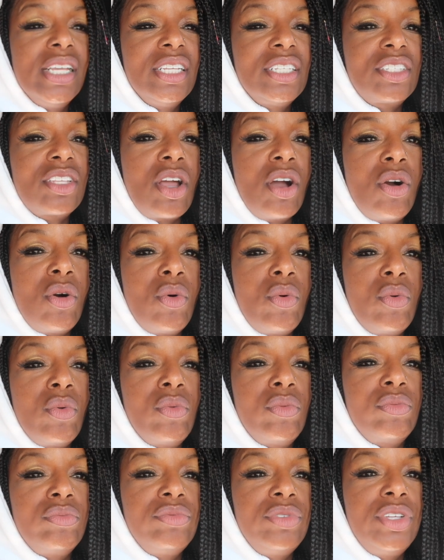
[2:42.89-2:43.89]

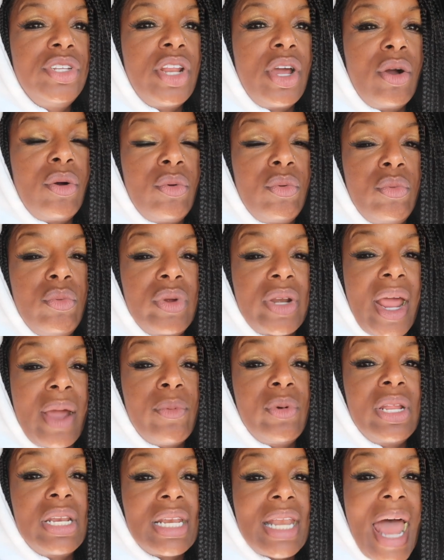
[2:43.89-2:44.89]
So, you know, when
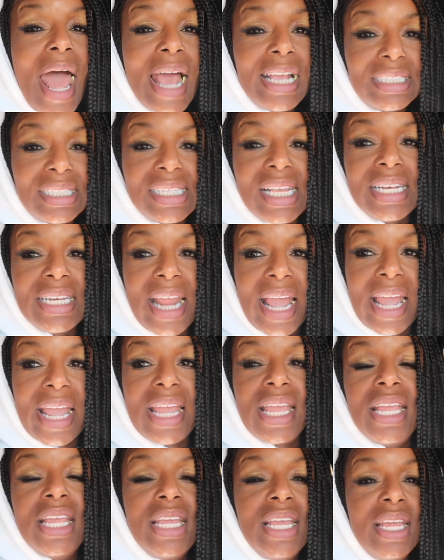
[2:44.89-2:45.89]
I went last
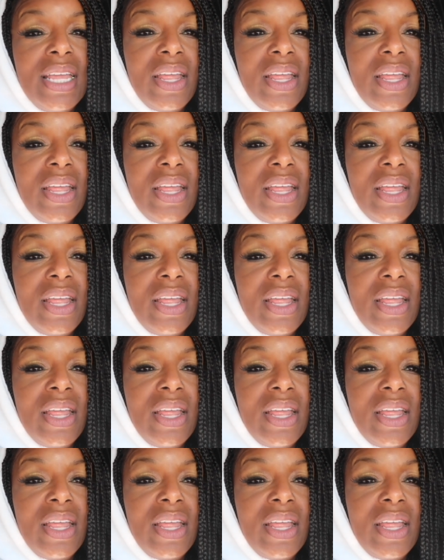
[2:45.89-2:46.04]
Sunday,